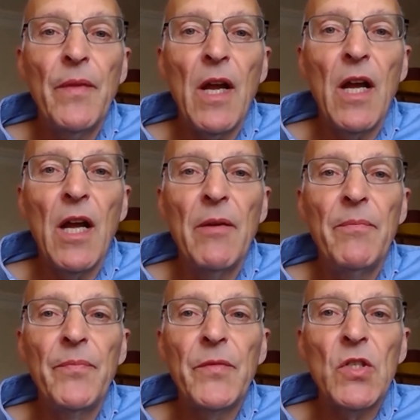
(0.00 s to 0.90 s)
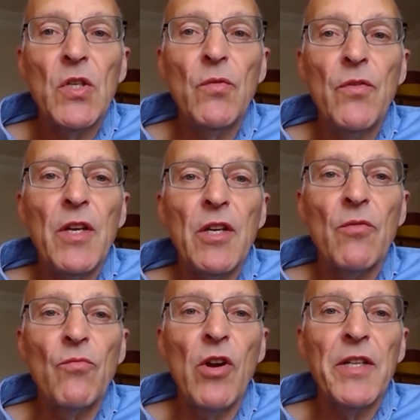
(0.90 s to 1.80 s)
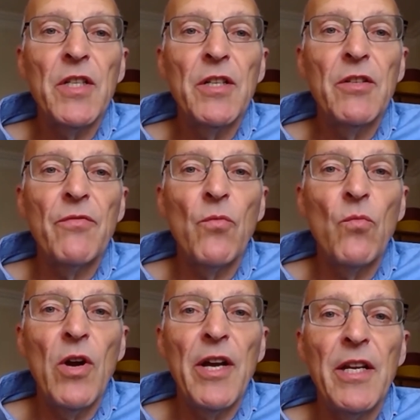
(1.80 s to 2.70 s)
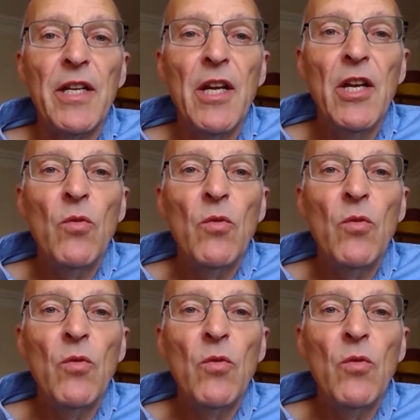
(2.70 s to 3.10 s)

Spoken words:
to think and write in a different way,